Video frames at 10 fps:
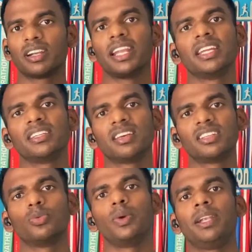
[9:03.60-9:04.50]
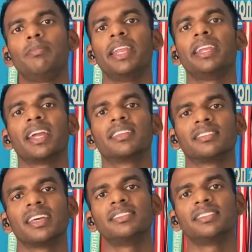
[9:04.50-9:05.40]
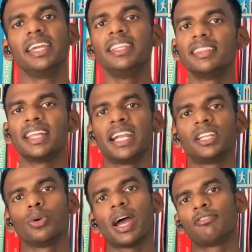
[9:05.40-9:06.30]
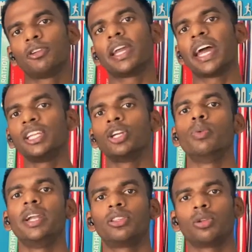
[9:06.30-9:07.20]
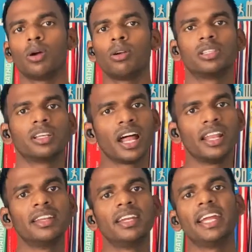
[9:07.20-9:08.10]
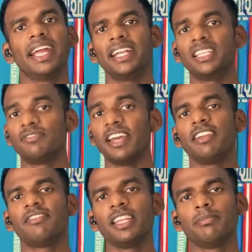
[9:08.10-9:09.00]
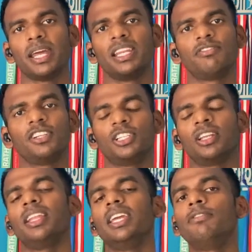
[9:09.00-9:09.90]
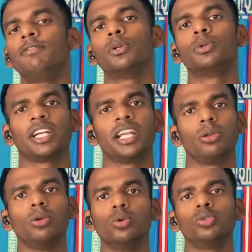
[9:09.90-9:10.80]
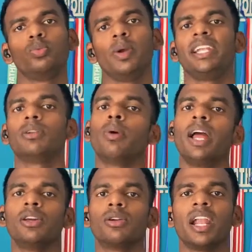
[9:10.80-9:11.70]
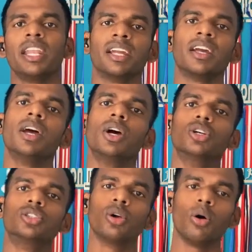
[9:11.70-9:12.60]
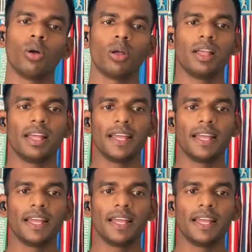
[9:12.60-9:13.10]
running is such a weight bearing exercise in that you have to carry your weight throughout the run, it is very, very beneficial if you try to lose weight while you're running. So